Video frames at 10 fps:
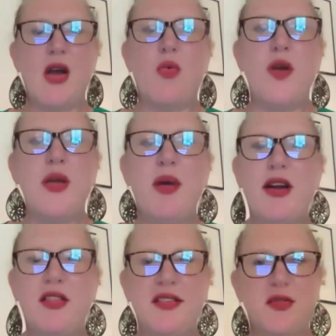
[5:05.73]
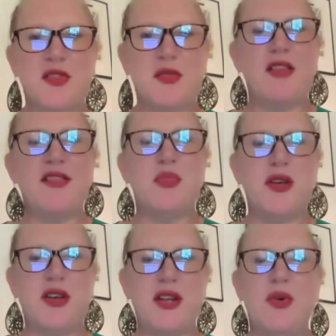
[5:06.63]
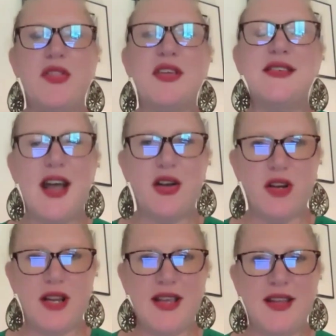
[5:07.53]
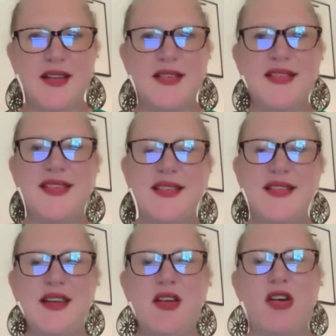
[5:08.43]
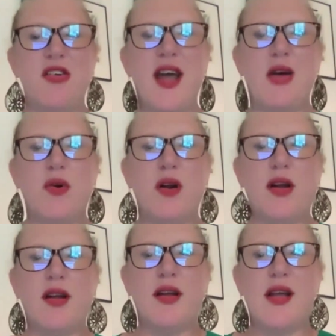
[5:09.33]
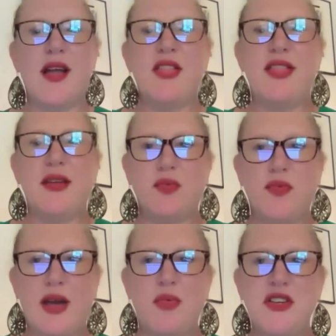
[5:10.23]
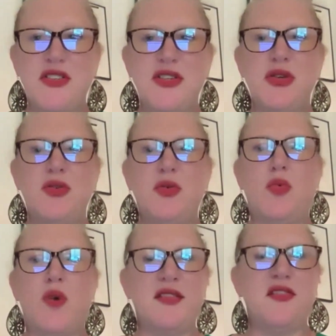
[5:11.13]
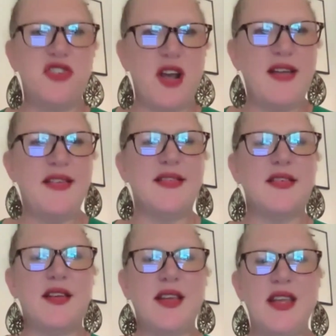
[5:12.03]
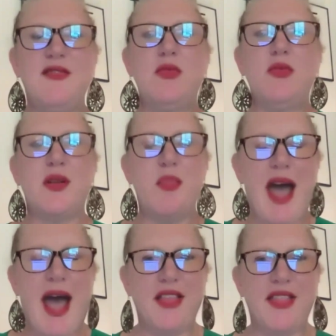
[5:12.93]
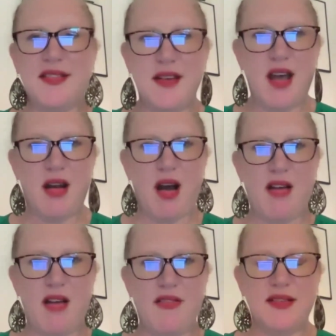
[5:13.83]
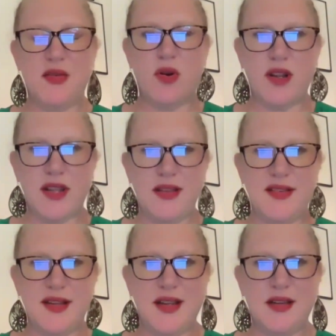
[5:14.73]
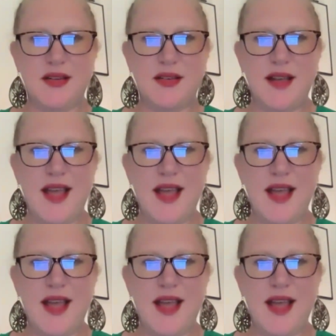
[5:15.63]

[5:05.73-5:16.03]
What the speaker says: We bear this responsibility with integrity, insisting our network that we do what is just, even when the path is not obvious or easy.